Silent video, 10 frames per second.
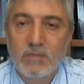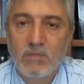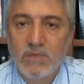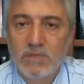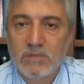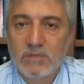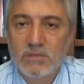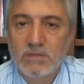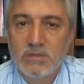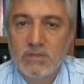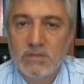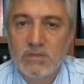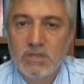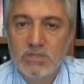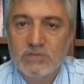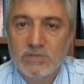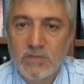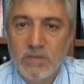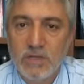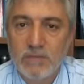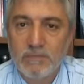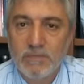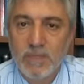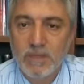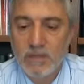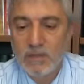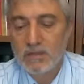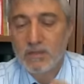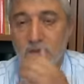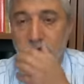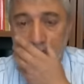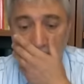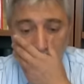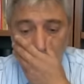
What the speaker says: we need the knowledge of Kabbalah. Now,